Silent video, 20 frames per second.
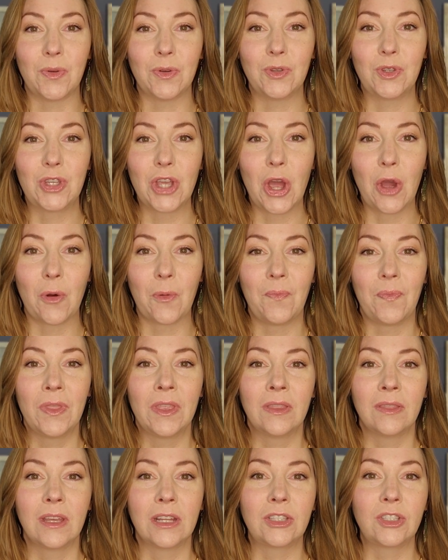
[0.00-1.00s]
So
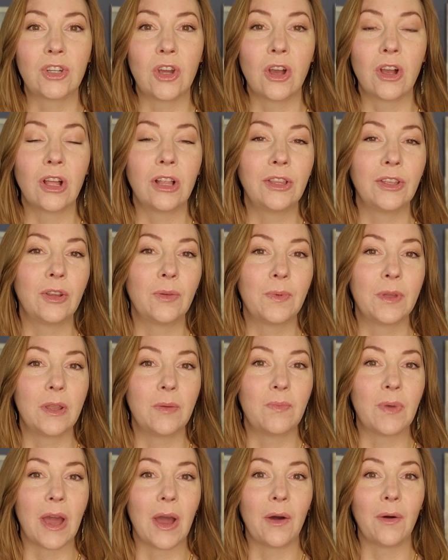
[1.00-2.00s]
let's talk a little bit
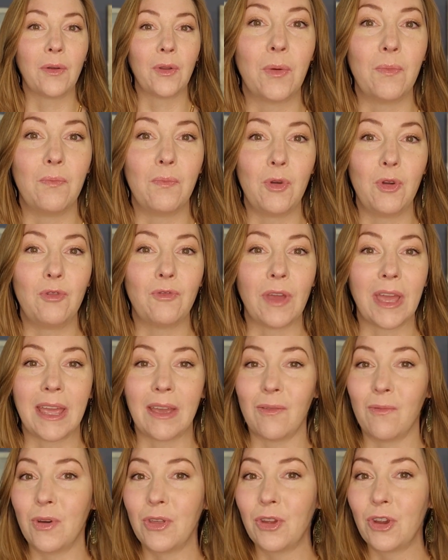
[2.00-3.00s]
about moving.
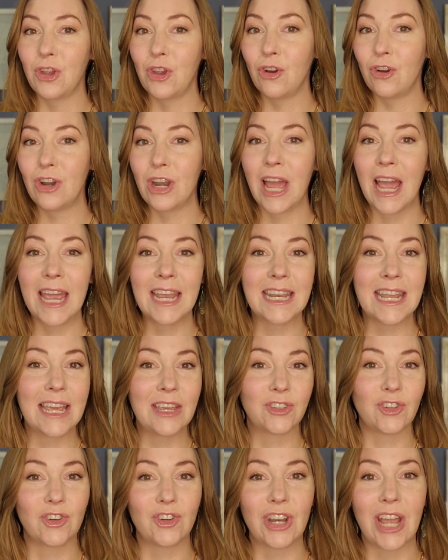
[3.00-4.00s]
Whether you're 9
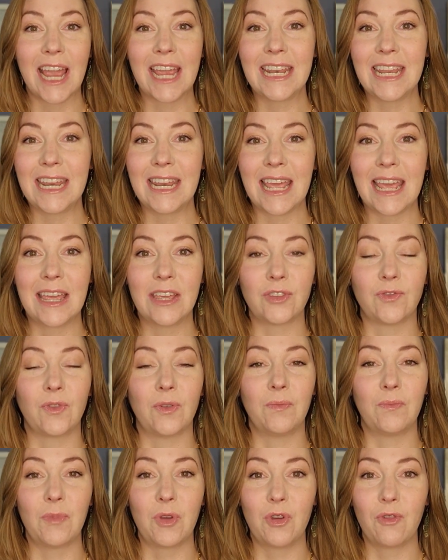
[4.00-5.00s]
days or 90 days
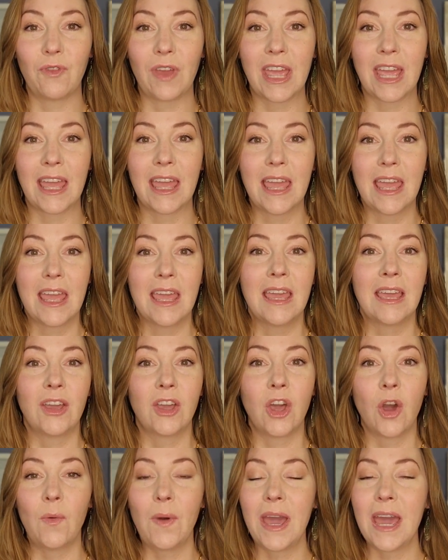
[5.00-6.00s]
from moving,
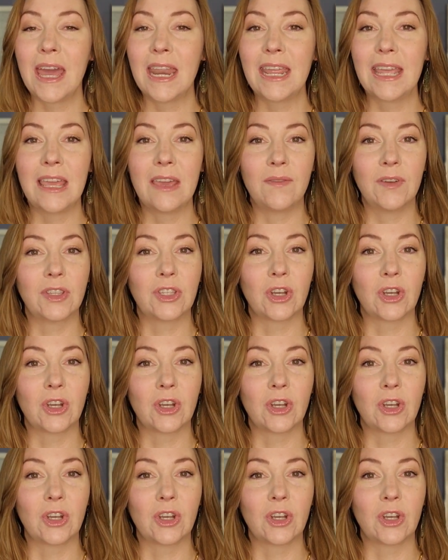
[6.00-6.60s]
go ahead and give us a